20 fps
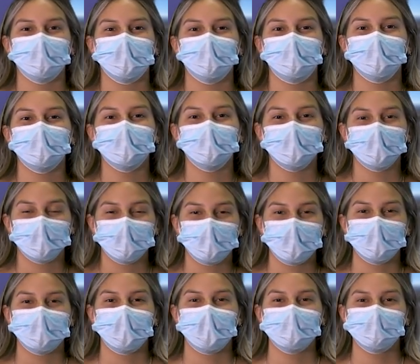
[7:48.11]
They've been doing a
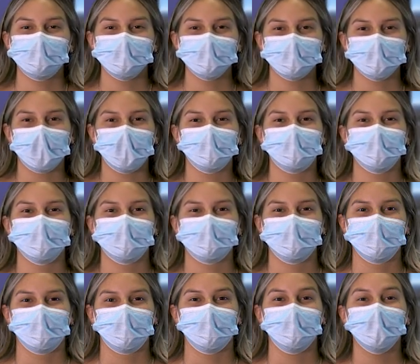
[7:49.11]
fantastic job
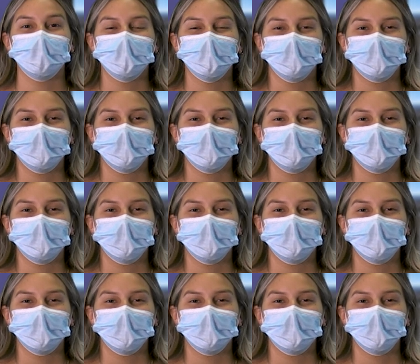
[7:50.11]
this year.